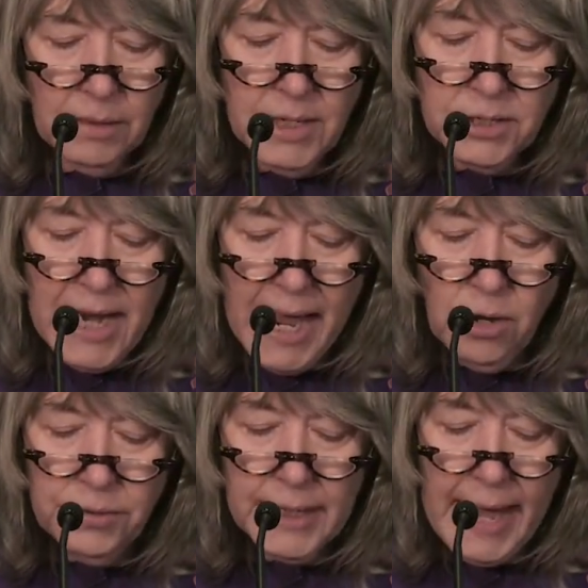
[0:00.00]
The
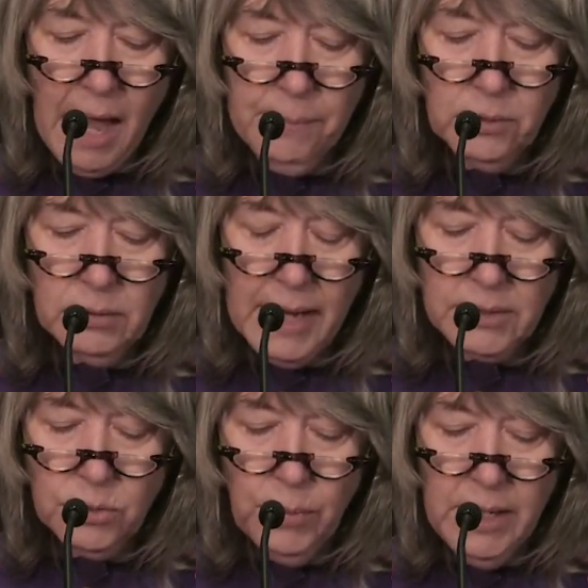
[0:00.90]
attack on the Capitol
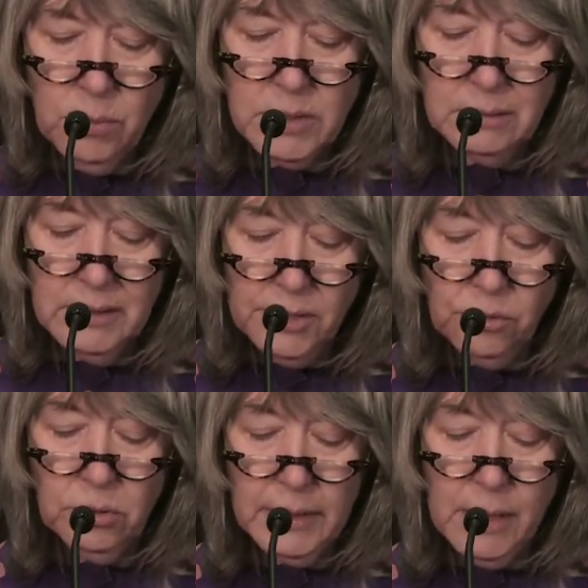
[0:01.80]
last week was
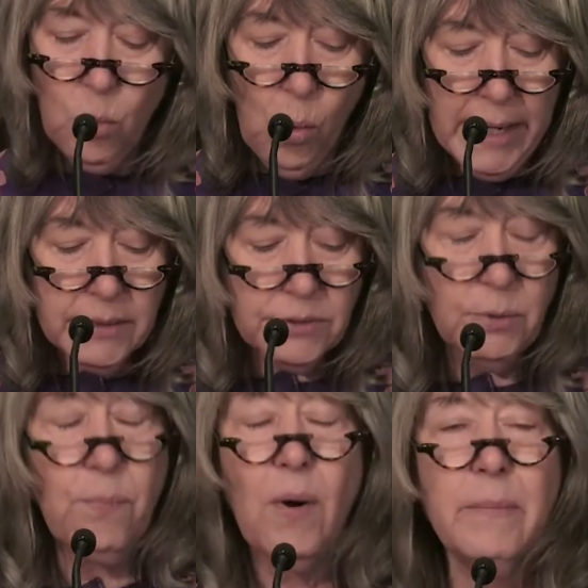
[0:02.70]
literally white
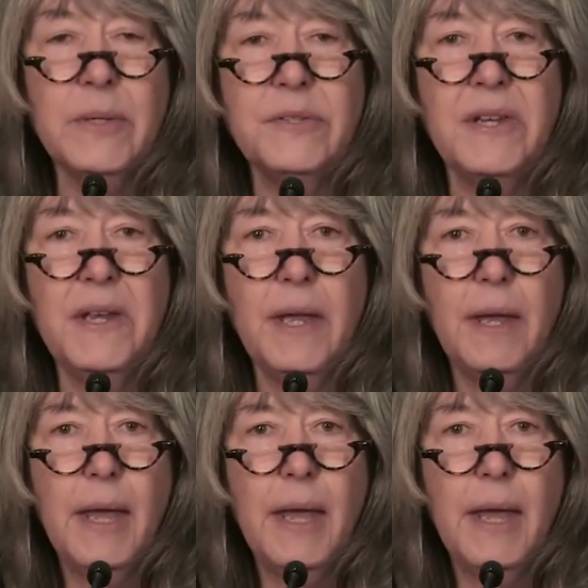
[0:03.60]
supremacy